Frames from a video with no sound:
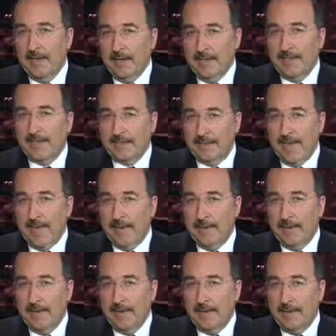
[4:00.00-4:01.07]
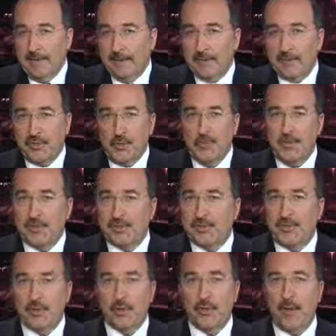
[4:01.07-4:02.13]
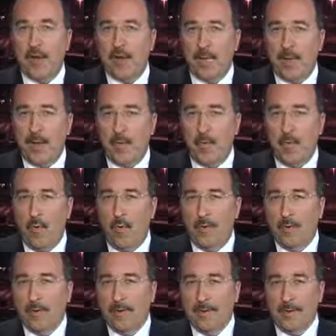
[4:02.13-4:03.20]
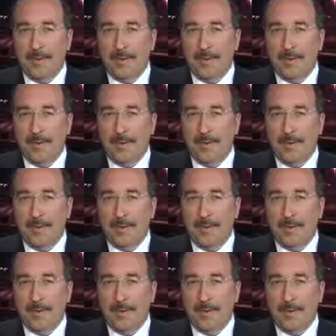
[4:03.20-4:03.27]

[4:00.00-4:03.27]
He said that there's too much loose talk about war.